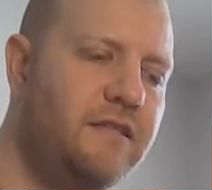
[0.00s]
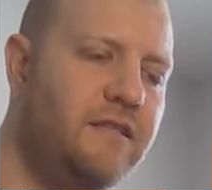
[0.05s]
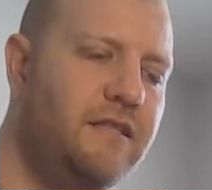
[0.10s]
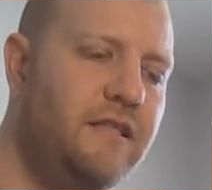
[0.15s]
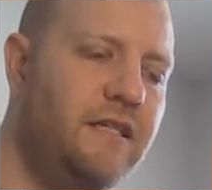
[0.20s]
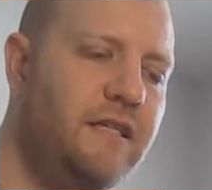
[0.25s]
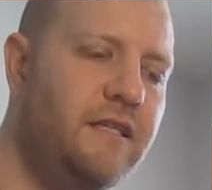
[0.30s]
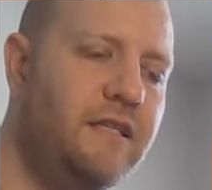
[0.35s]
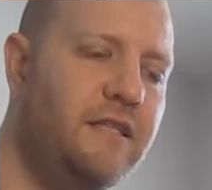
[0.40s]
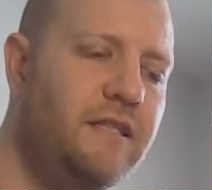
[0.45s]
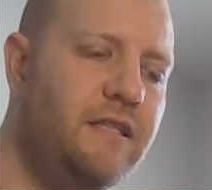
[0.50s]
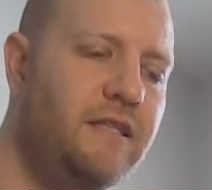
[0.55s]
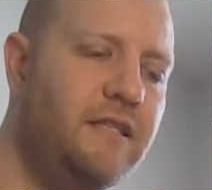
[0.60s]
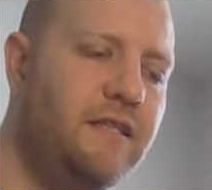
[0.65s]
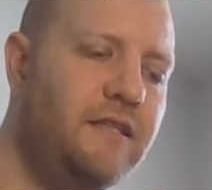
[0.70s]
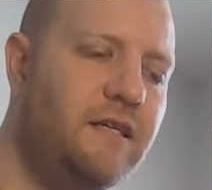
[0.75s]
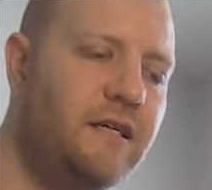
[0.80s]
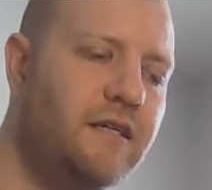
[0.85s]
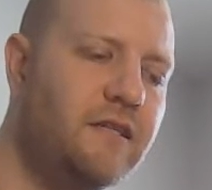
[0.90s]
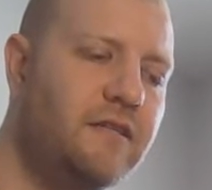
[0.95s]

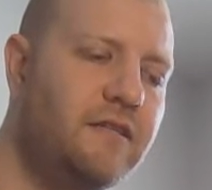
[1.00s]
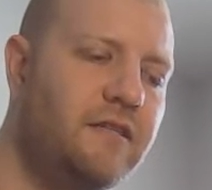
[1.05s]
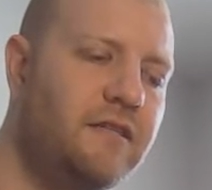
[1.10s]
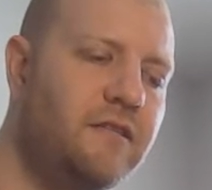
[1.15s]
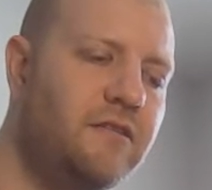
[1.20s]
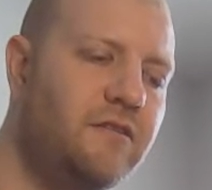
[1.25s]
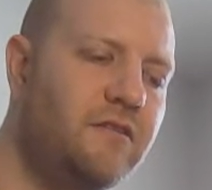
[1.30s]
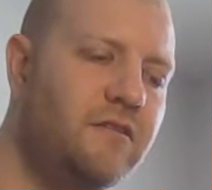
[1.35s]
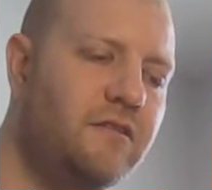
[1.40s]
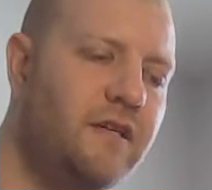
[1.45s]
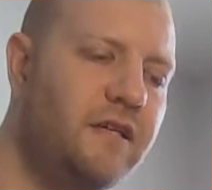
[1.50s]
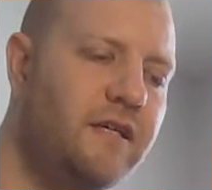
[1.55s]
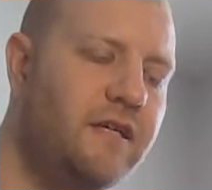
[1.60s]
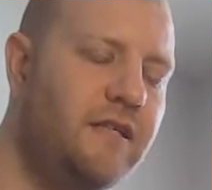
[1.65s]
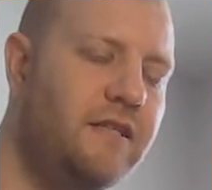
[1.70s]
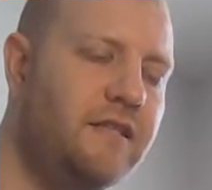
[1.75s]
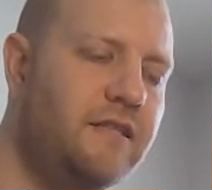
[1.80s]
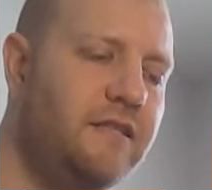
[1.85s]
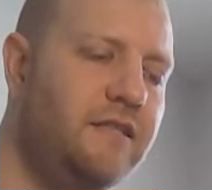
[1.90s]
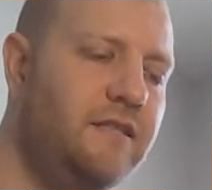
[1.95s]
dhinidhakdhin,
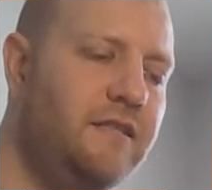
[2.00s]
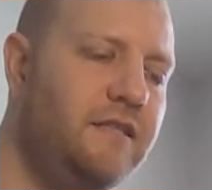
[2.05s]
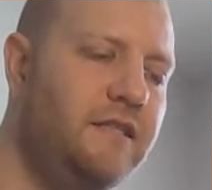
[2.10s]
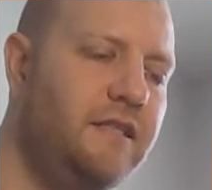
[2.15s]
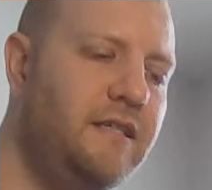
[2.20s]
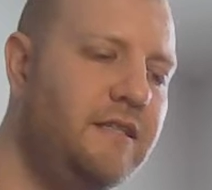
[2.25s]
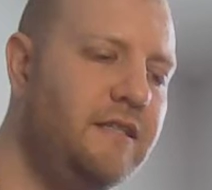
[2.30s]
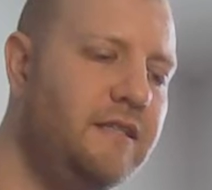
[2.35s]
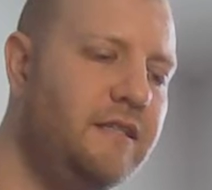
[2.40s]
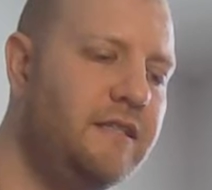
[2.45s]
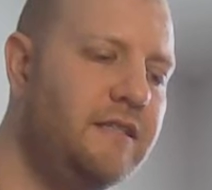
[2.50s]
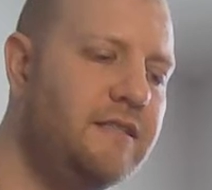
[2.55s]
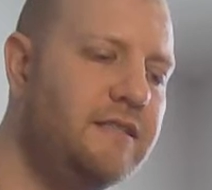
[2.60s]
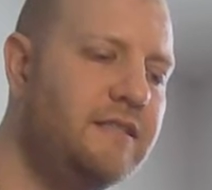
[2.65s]
dreghedhini,